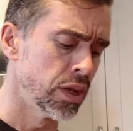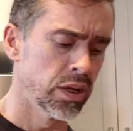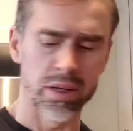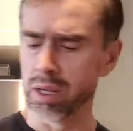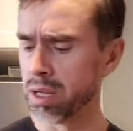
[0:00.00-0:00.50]

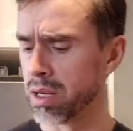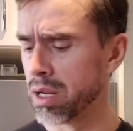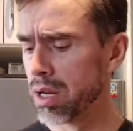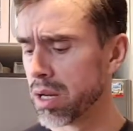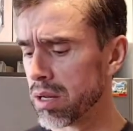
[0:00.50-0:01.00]
in.
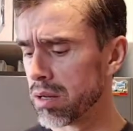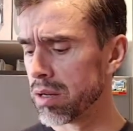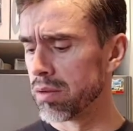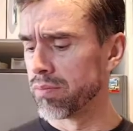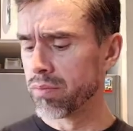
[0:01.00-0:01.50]

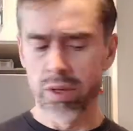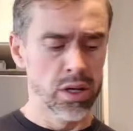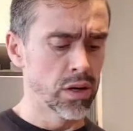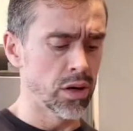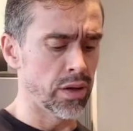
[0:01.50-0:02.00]

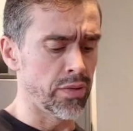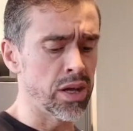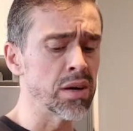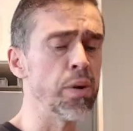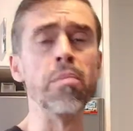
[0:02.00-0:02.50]
Right? You can
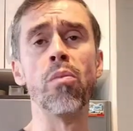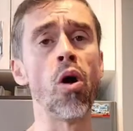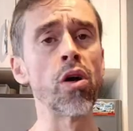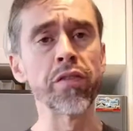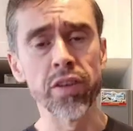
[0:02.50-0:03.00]
put more
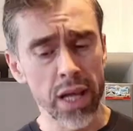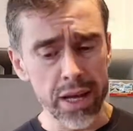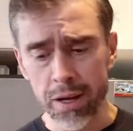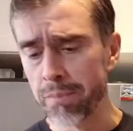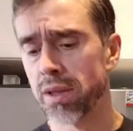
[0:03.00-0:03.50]
if you like.
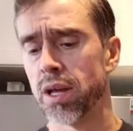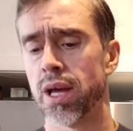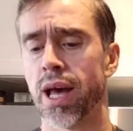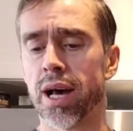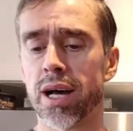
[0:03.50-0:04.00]

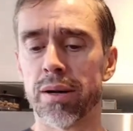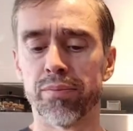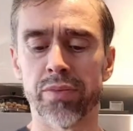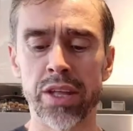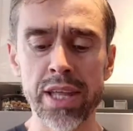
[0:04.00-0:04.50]

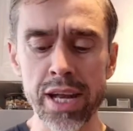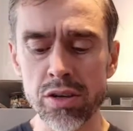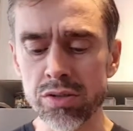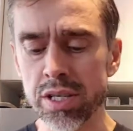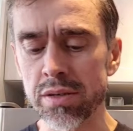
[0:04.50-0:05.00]
And then I
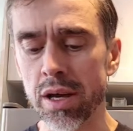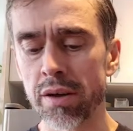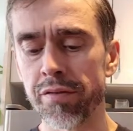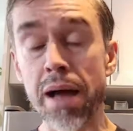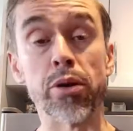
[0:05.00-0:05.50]
use
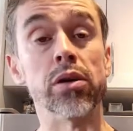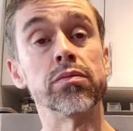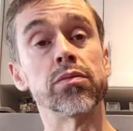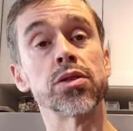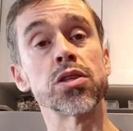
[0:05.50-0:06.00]
fiber.
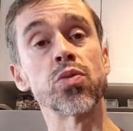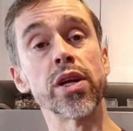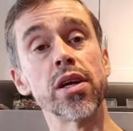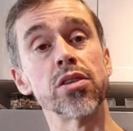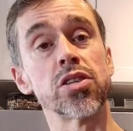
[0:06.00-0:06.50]
So this one
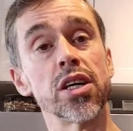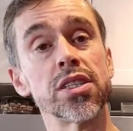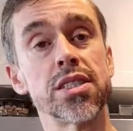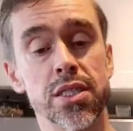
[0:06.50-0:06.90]
here is called